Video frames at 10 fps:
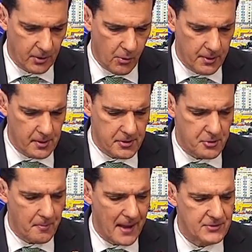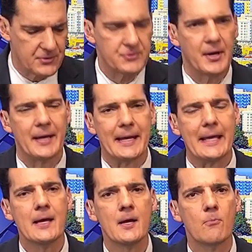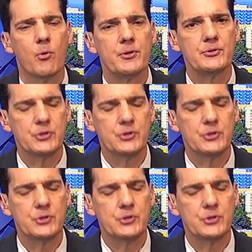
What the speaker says: According to the Humane Society, more than